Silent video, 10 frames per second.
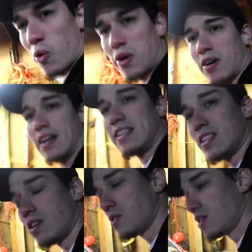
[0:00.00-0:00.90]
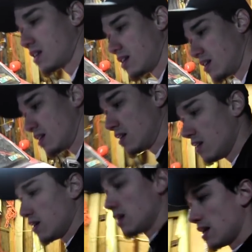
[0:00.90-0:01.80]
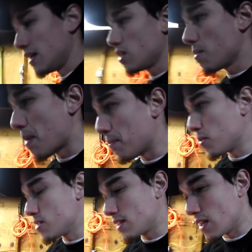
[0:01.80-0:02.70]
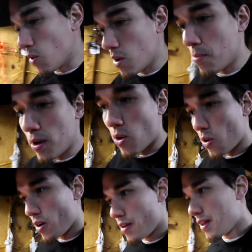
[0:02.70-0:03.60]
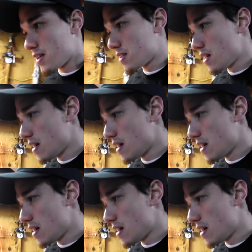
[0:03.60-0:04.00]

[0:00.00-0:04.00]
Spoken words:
oil. I need to go to Pep Boys, get oil, put oil in this.